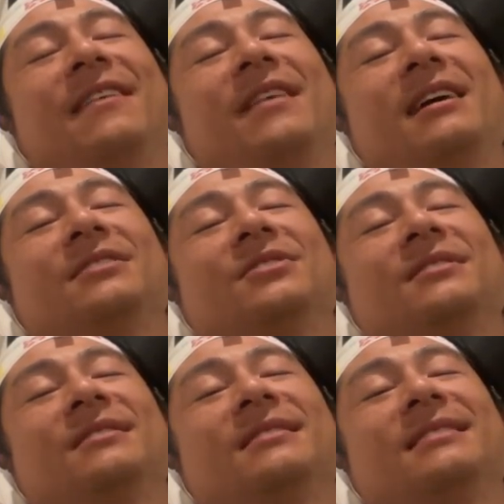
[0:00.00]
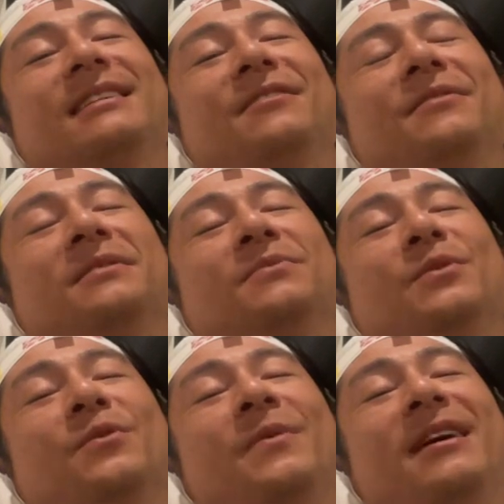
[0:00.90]
And that's just the standard that's
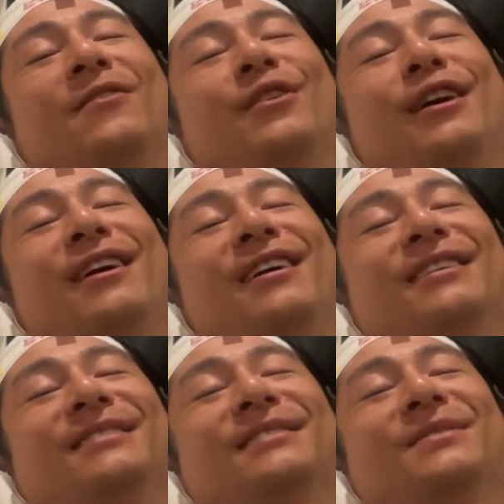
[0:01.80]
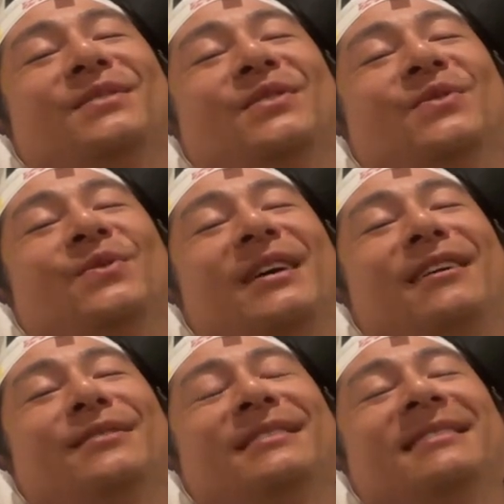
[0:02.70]
been around since
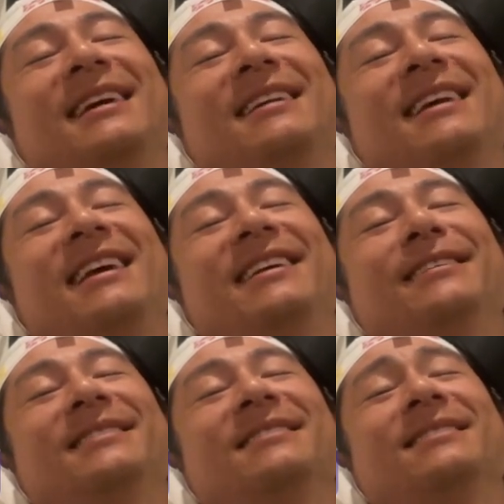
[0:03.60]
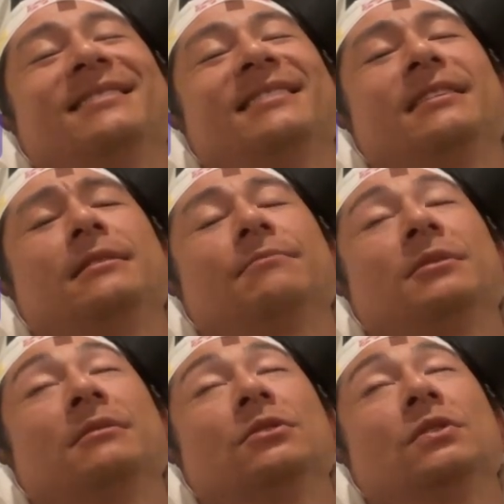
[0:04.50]
2008 in the States,
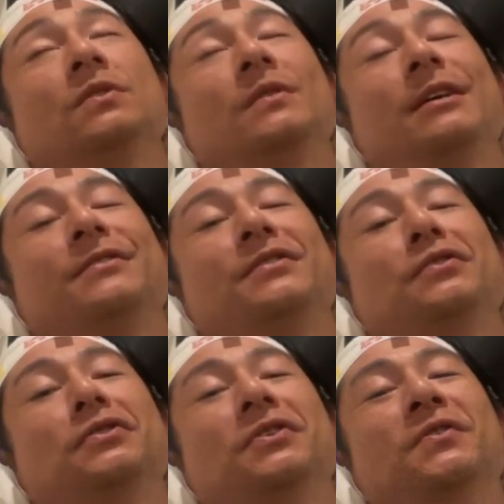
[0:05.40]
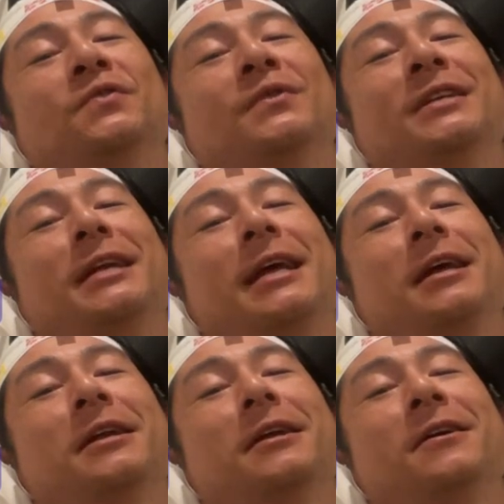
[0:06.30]
but since 2002 in
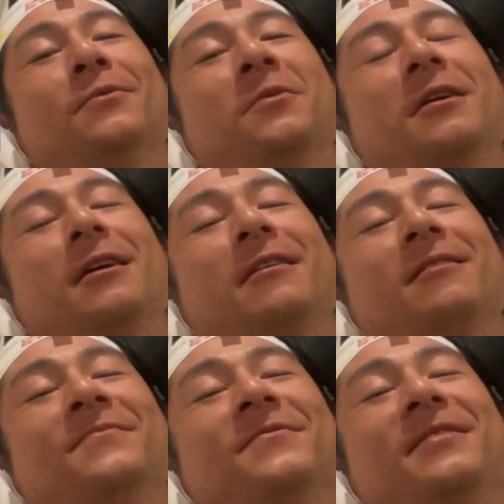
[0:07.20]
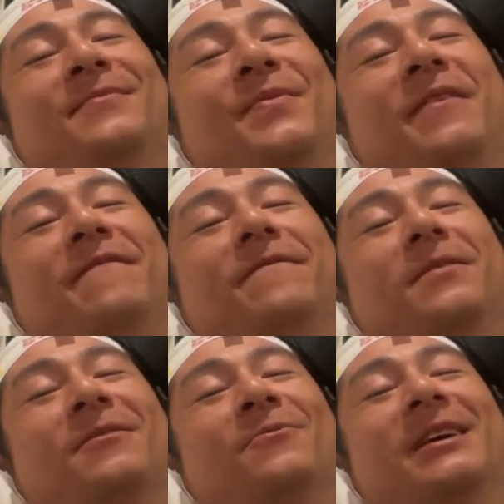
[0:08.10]
Canada, where I come from, the
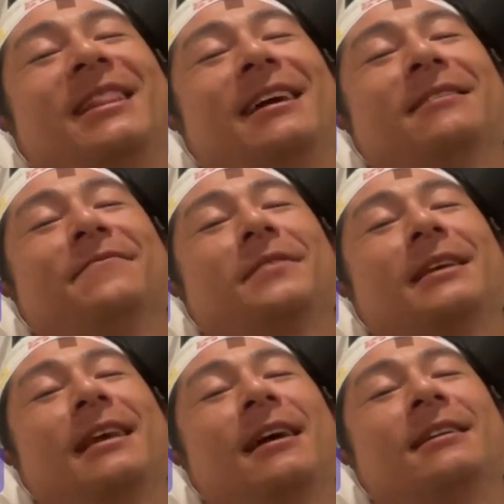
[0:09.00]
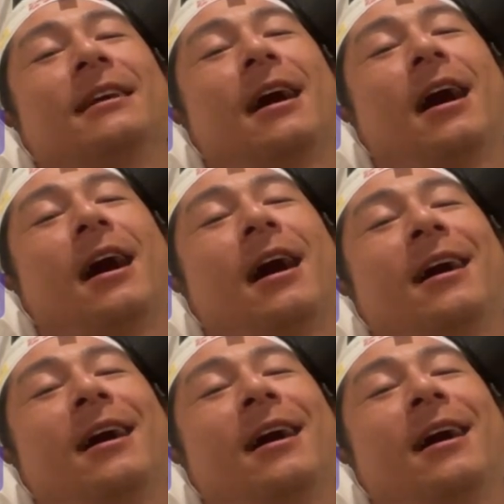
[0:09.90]
faraway land of Canada.